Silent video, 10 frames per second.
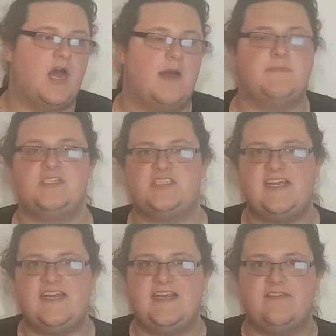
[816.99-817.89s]
A
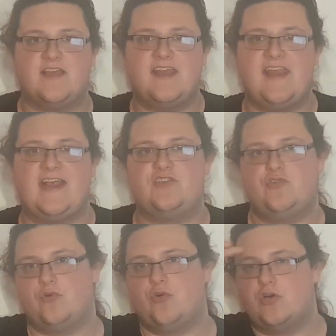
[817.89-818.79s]
machine that connects
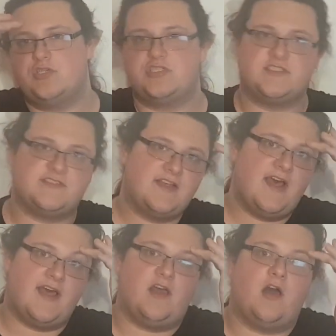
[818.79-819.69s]
your conscious
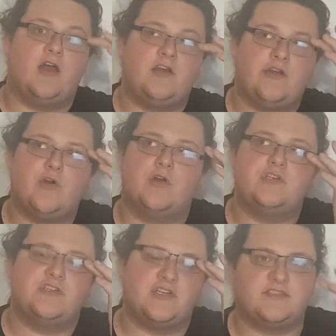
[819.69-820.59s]
and
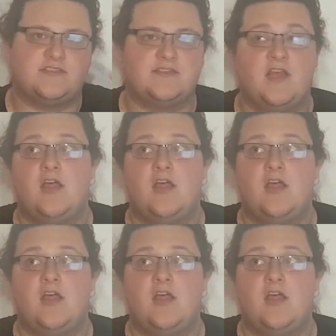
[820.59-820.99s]
unconscious,